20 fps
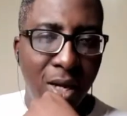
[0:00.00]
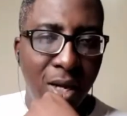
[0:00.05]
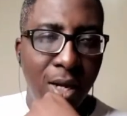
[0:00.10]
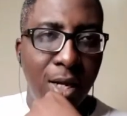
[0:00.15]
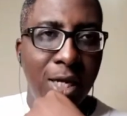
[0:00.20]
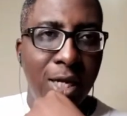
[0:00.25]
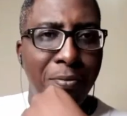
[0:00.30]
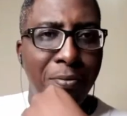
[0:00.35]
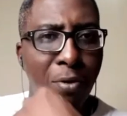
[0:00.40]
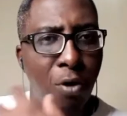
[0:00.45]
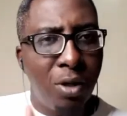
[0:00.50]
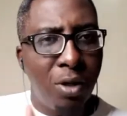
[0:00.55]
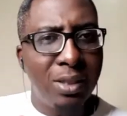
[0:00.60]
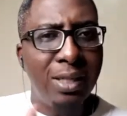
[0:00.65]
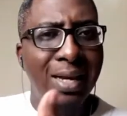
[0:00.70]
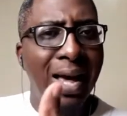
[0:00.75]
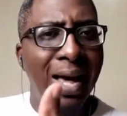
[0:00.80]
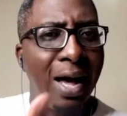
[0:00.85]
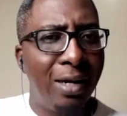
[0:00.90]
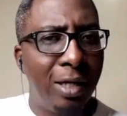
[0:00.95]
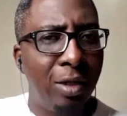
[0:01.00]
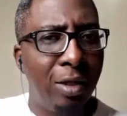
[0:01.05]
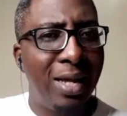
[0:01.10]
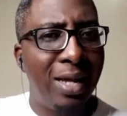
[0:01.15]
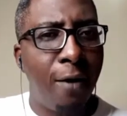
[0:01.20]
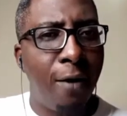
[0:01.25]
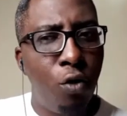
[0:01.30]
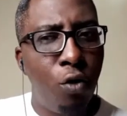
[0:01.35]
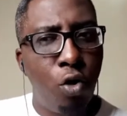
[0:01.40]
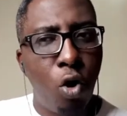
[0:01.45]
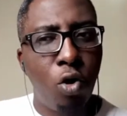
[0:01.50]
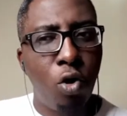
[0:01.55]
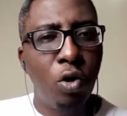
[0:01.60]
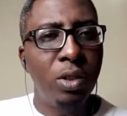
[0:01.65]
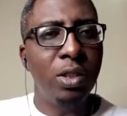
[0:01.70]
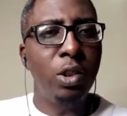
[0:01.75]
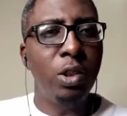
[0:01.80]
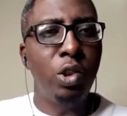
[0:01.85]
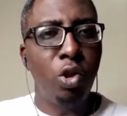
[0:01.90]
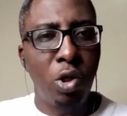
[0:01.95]
It's because they haven't gone on
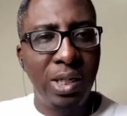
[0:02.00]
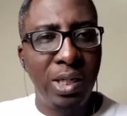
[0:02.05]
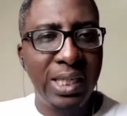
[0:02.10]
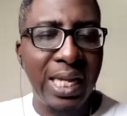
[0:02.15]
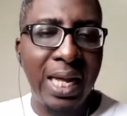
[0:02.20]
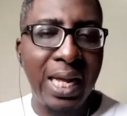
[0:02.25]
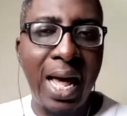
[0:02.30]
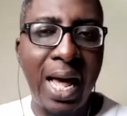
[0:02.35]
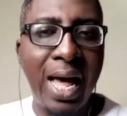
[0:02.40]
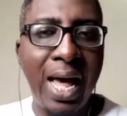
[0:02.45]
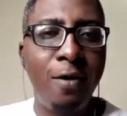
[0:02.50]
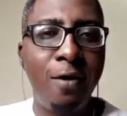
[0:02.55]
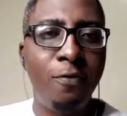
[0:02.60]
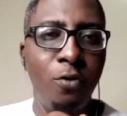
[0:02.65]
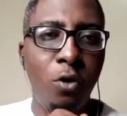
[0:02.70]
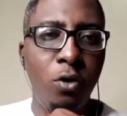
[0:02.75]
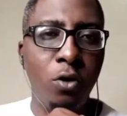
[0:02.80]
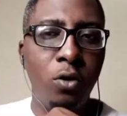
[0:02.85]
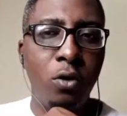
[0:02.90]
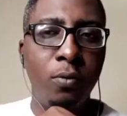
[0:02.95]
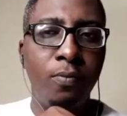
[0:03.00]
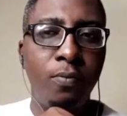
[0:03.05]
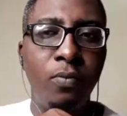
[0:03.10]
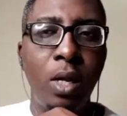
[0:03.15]
the journey that I have gone on.